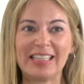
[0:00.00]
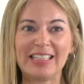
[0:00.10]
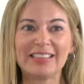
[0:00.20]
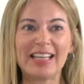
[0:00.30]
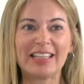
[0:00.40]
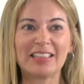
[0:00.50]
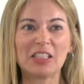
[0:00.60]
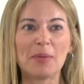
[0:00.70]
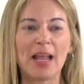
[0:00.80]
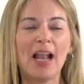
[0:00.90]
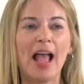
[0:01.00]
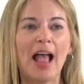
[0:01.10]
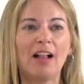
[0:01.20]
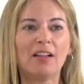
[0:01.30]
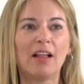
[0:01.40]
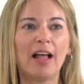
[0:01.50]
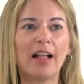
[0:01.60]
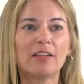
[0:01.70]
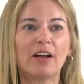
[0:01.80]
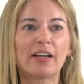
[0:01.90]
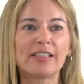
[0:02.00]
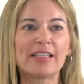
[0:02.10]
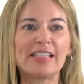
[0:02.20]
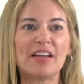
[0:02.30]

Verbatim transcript: It'll take a little bit. Yes. El, Elgar says,